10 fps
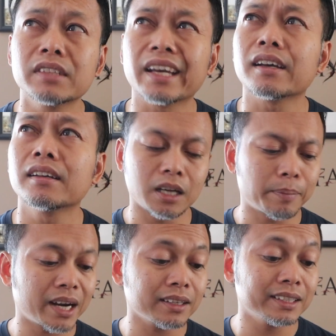Yeah,
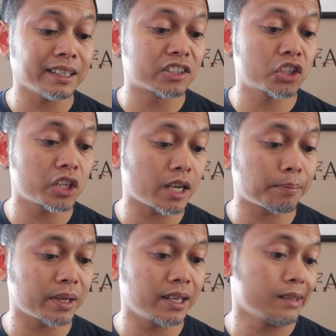apparently the
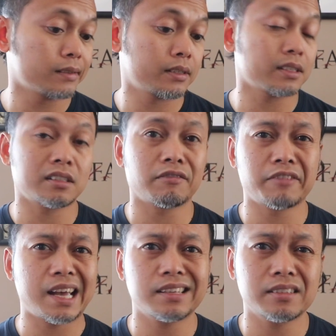chip is just a
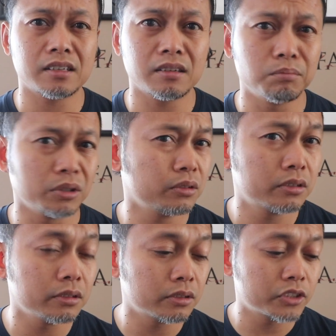faster
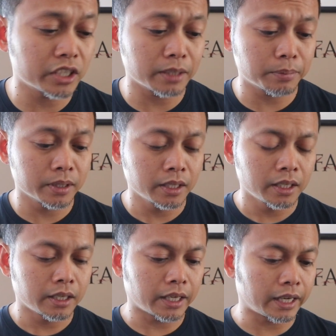Bluetooth chip,
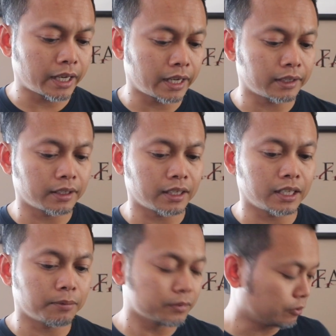and
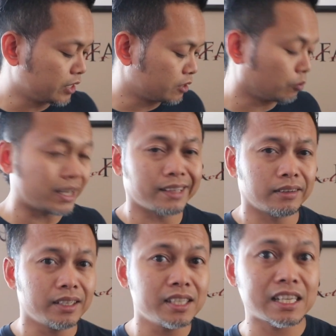the reason why
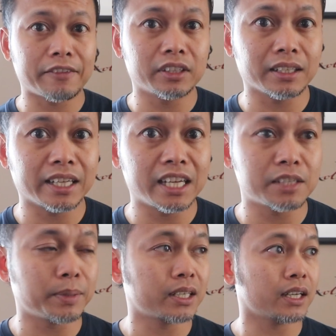these have a delay is
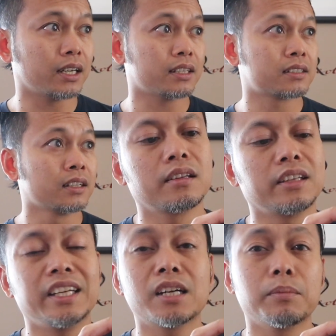because
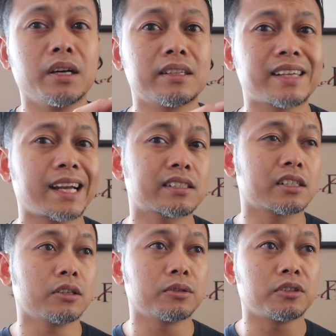the earbuds actually
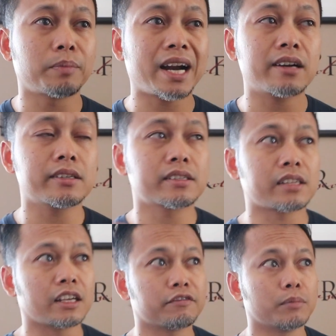go into power
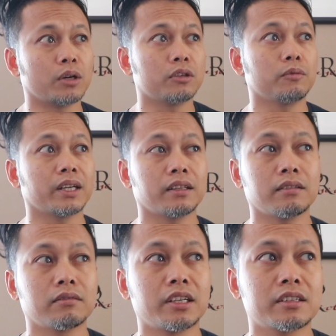save mode
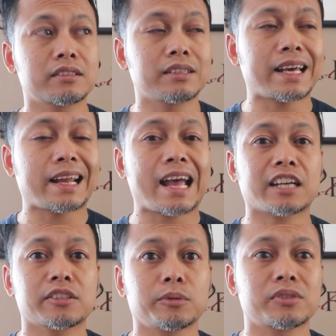when there's not
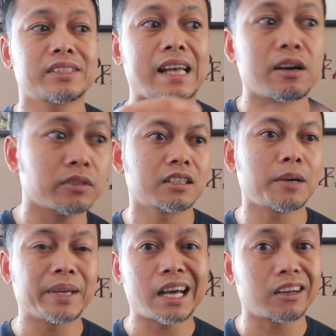actual sound
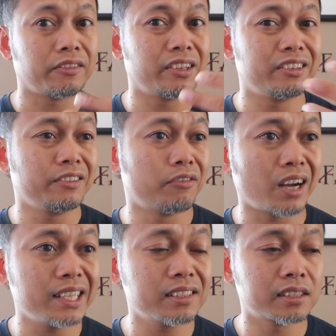coming out of the
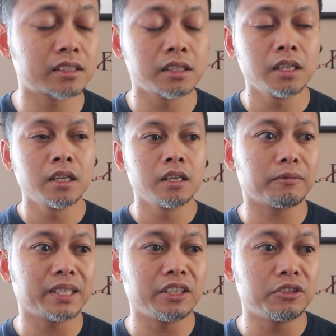device.
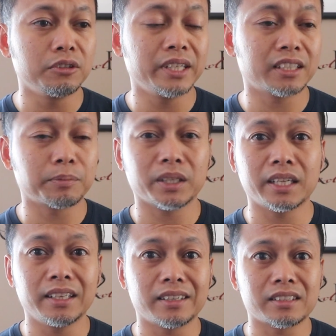When you do hit
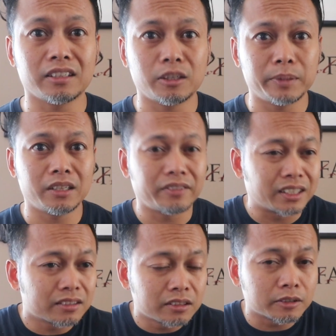play, there's a little bit of
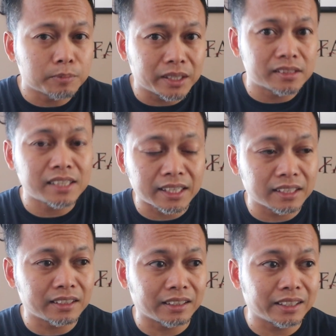a
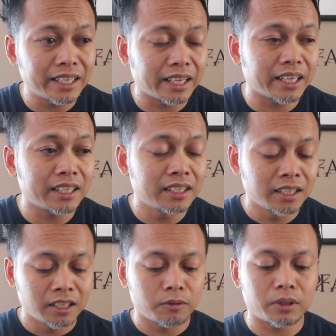split-second delay,
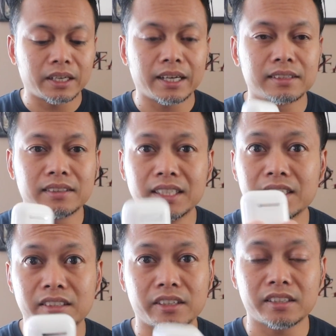whereas
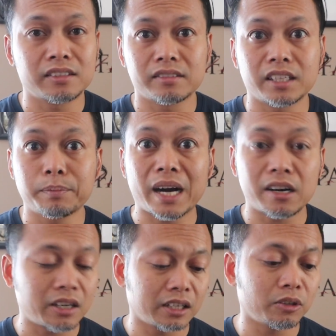these they
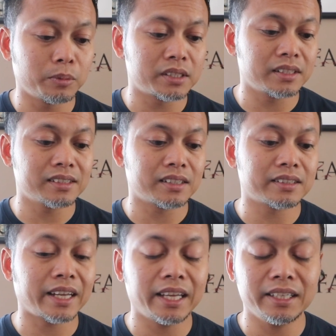power on almost
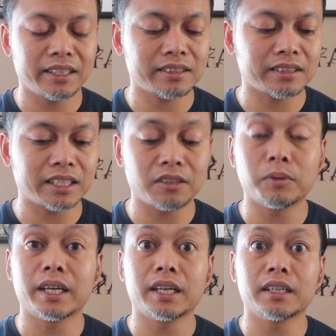instantaneously
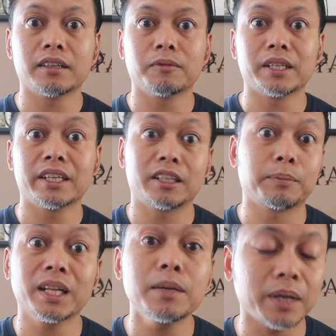when you hit the
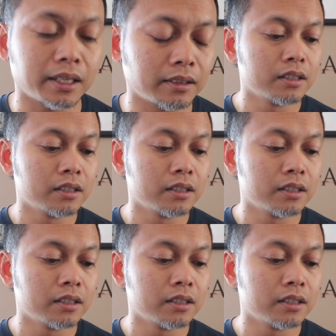play button.